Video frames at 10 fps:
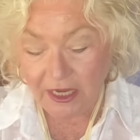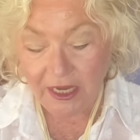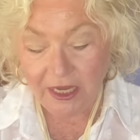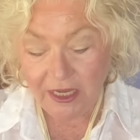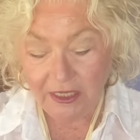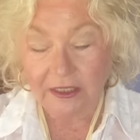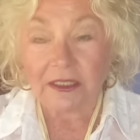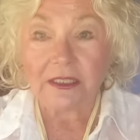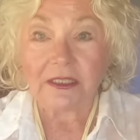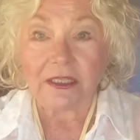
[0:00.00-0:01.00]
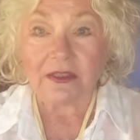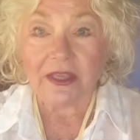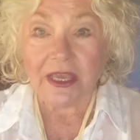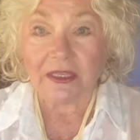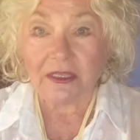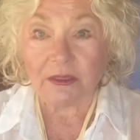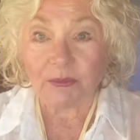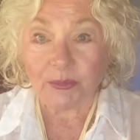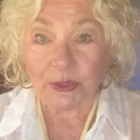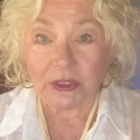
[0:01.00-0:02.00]
and then
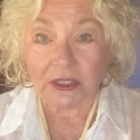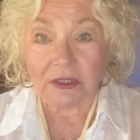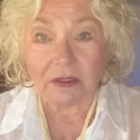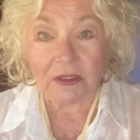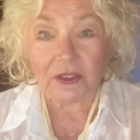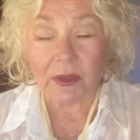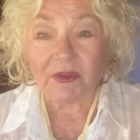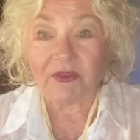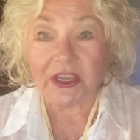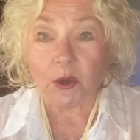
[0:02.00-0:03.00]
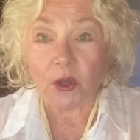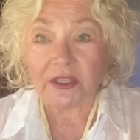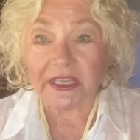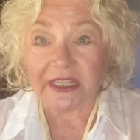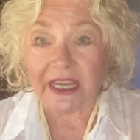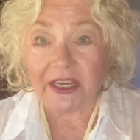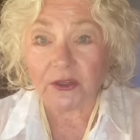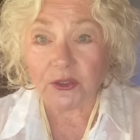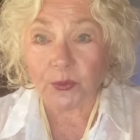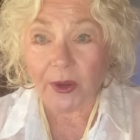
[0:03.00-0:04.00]
put some of the Aussie
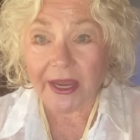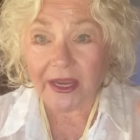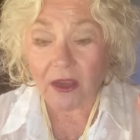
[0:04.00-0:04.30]
hairspray